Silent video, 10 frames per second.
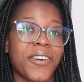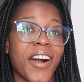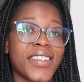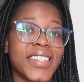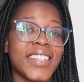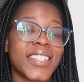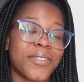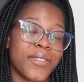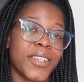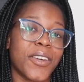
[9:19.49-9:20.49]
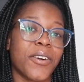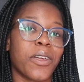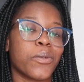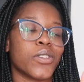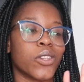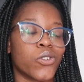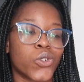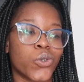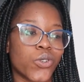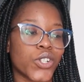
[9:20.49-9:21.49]
watching this video it was a little
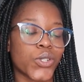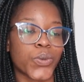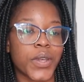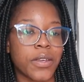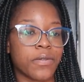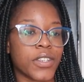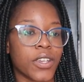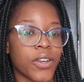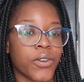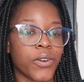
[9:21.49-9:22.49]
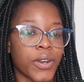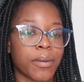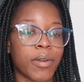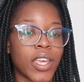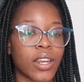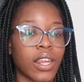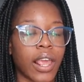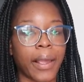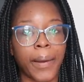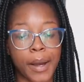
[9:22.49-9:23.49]
short sweet video you know what i mean
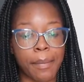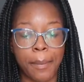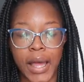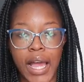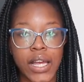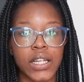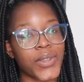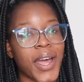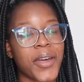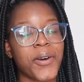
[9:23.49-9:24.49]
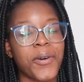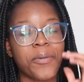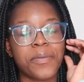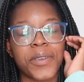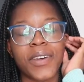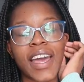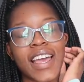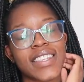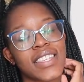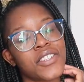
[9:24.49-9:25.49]
like pa pa pa so i hope you
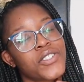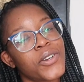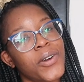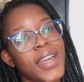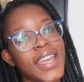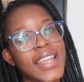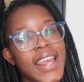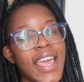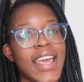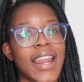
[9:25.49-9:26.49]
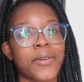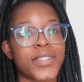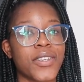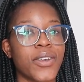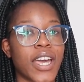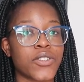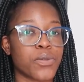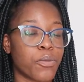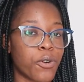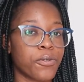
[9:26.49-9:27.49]
guys enjoyed and i'll see you guys
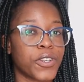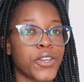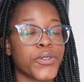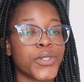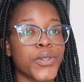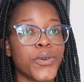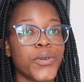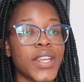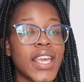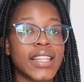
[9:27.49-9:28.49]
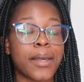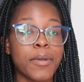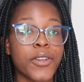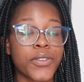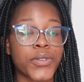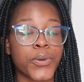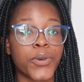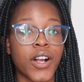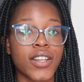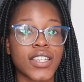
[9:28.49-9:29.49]
in more videos soon let me know the
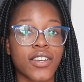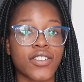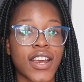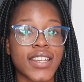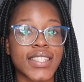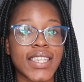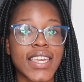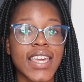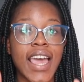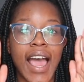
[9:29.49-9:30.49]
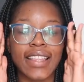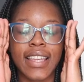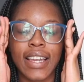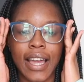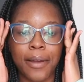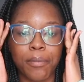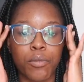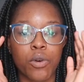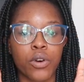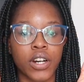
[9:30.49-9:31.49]
school content you're trying to see i think i'm
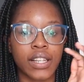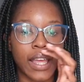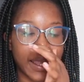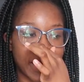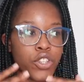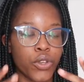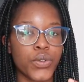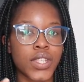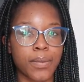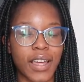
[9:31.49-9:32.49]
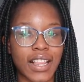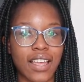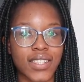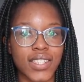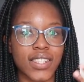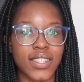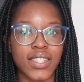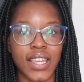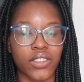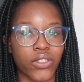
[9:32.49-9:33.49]
more like used to my classes this
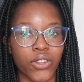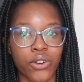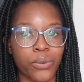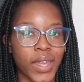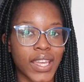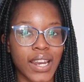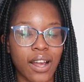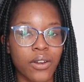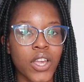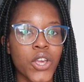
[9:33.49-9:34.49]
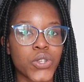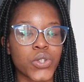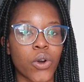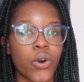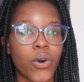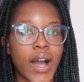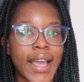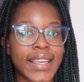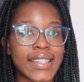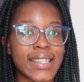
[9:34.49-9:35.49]
is like the third week now so
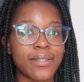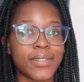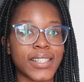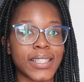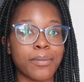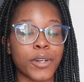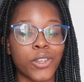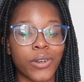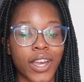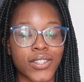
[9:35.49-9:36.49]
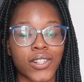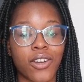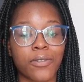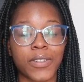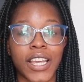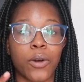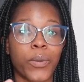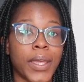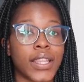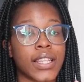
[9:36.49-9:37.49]
i can definitely bring you guys along for like a
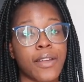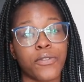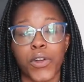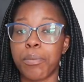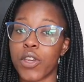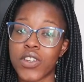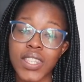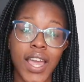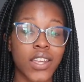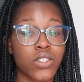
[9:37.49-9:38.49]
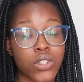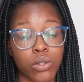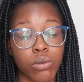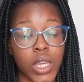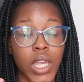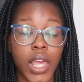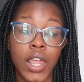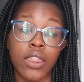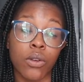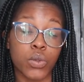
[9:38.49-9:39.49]
week in love computer science
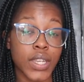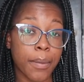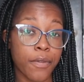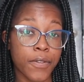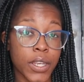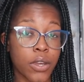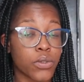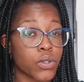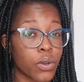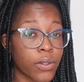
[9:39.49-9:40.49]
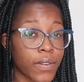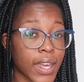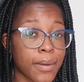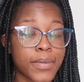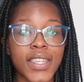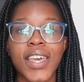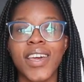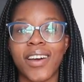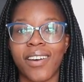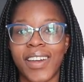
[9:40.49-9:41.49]
student and those type of videos you know the vibes
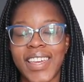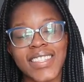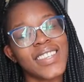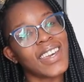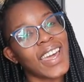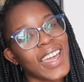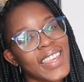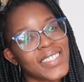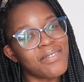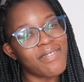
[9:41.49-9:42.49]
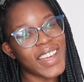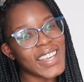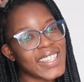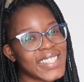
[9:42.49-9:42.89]
okay see you guys bye